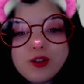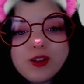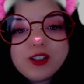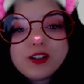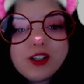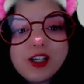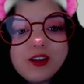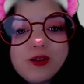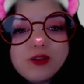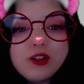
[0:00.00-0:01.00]
So let's look
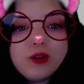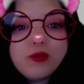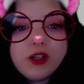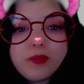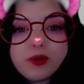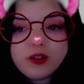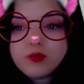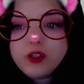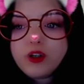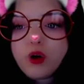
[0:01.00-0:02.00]
at those two
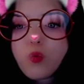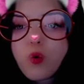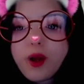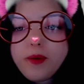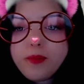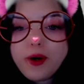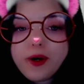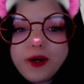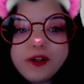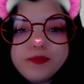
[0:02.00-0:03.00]
numbers. We know one
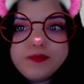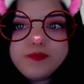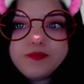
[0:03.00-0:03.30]
part